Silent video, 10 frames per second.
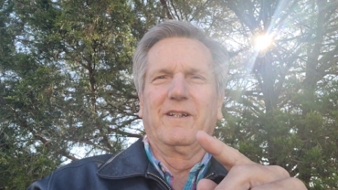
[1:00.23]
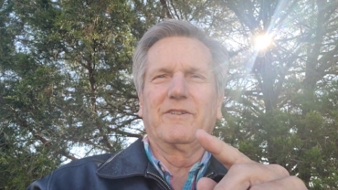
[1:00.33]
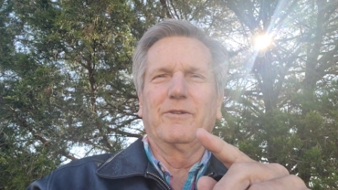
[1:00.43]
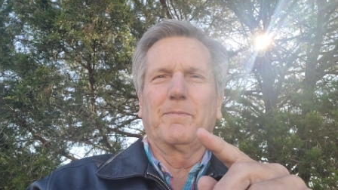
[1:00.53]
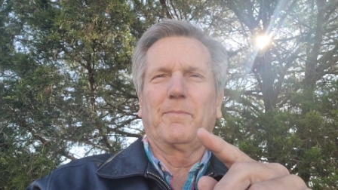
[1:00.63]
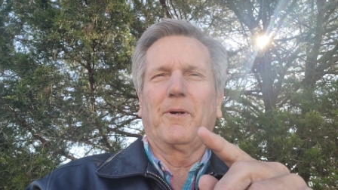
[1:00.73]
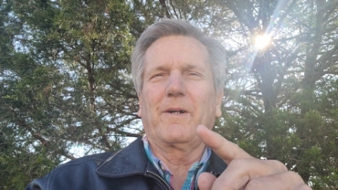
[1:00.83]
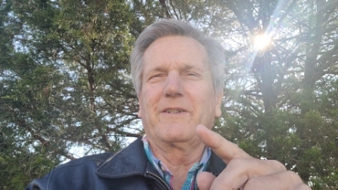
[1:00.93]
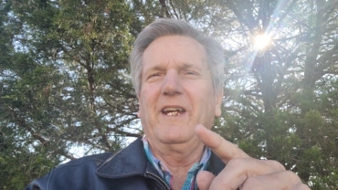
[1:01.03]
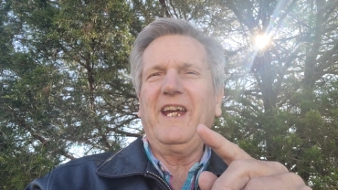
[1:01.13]
to
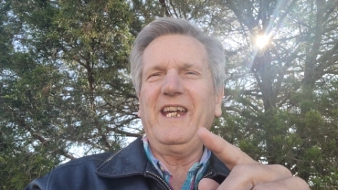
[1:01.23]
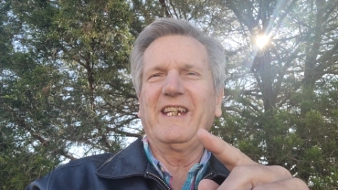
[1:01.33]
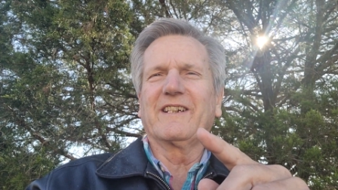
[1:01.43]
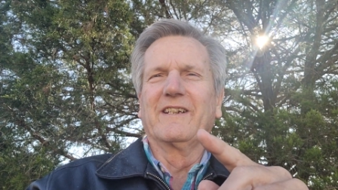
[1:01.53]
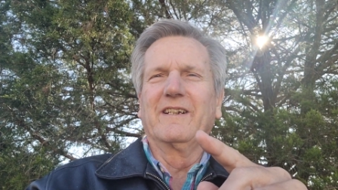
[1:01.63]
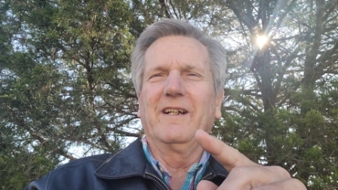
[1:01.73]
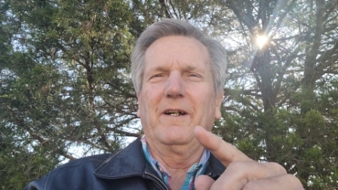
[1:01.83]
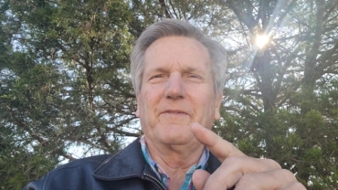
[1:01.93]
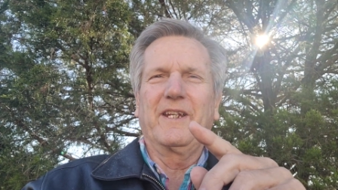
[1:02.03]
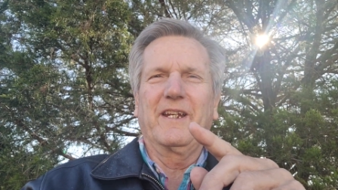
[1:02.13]
partake
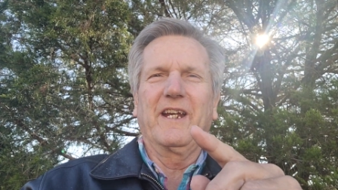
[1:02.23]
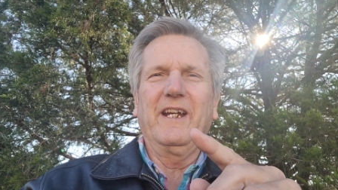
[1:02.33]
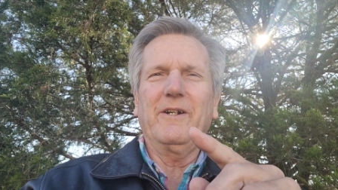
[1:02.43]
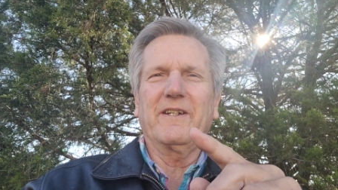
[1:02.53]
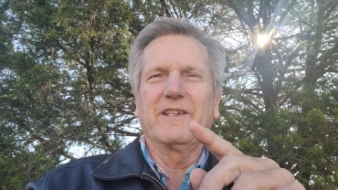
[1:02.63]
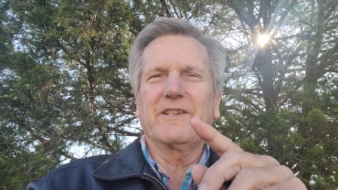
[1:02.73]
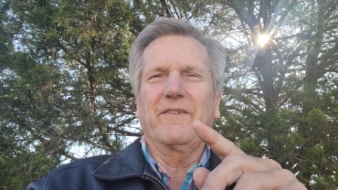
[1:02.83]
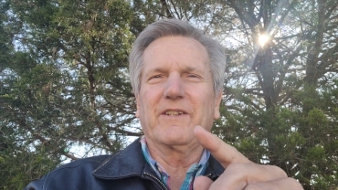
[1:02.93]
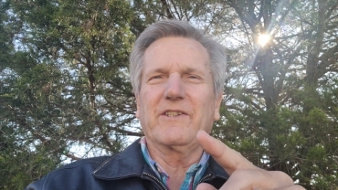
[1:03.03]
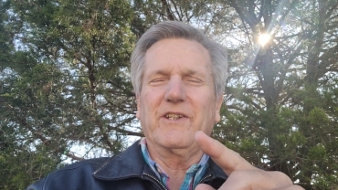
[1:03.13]
of the inheritance
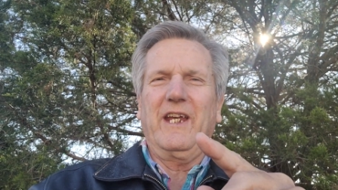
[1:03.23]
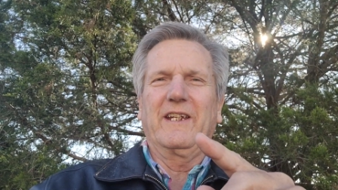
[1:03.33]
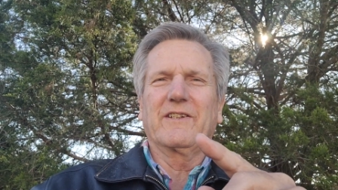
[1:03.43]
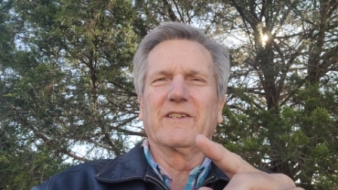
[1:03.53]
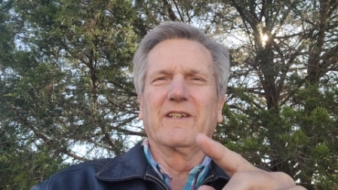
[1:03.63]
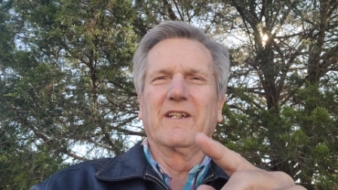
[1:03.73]
of the saints.